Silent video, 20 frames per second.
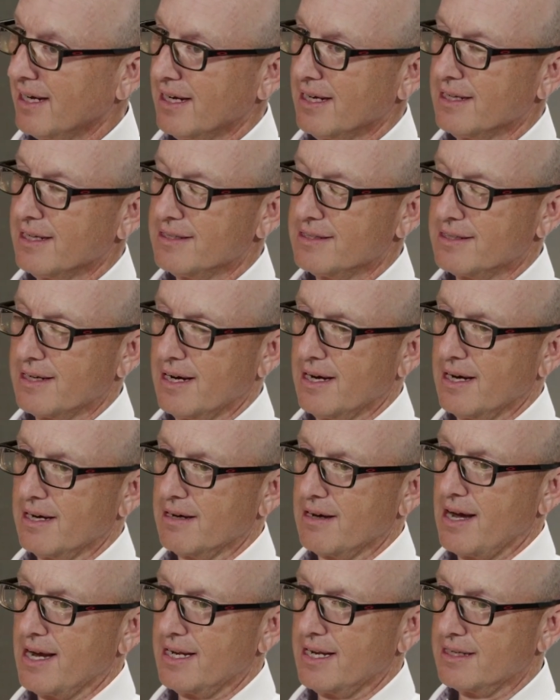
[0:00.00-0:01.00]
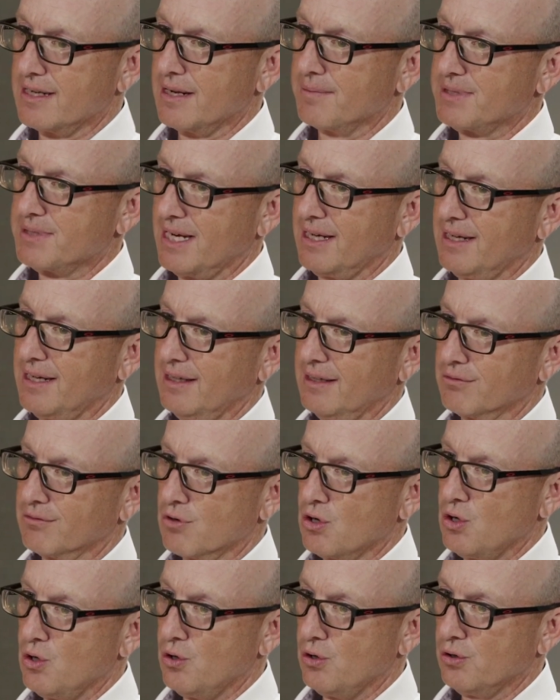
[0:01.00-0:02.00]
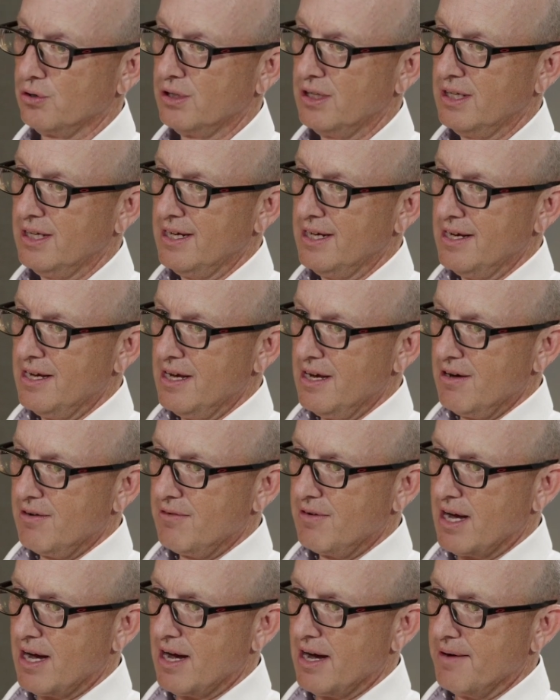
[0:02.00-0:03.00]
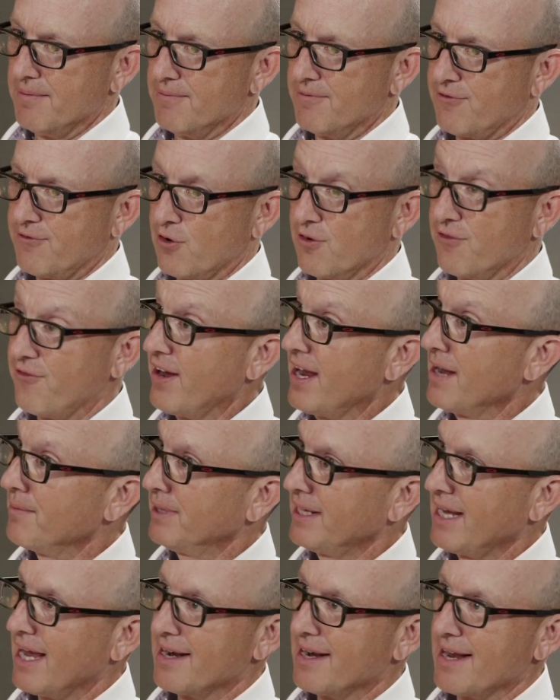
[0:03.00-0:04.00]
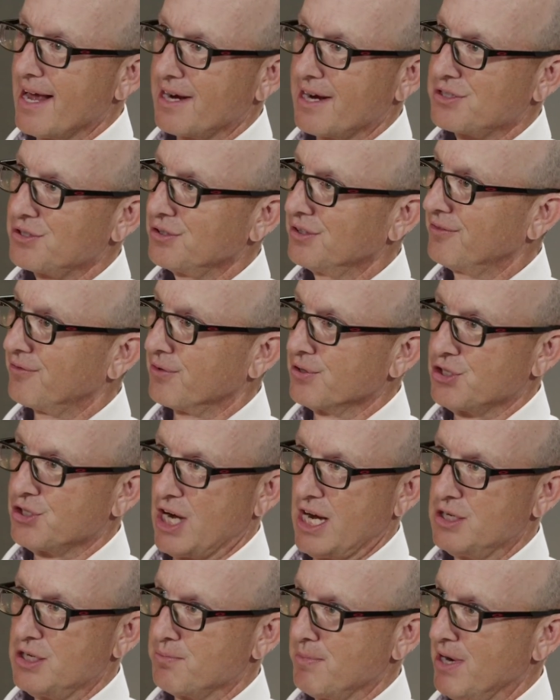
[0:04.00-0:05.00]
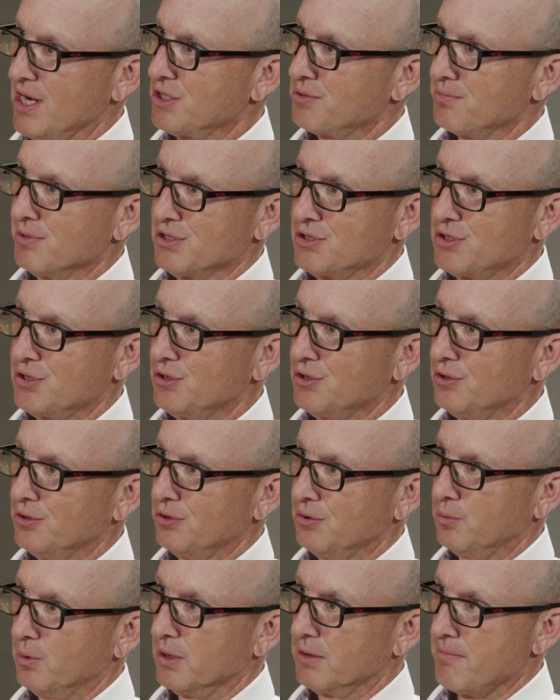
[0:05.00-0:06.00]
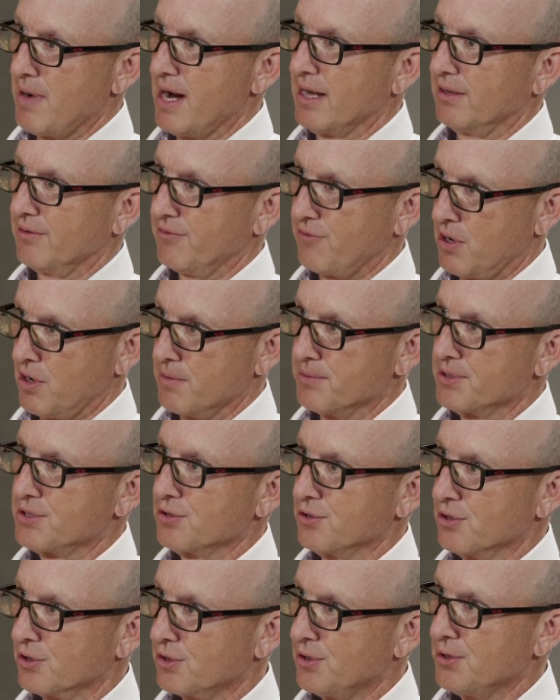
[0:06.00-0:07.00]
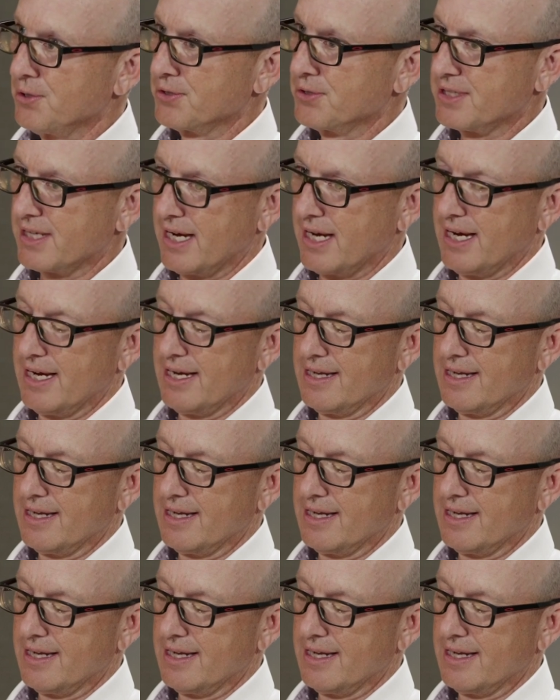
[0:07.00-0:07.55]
And I ended up taking a role for family and actually for change management too with Mylan Pharmaceuticals.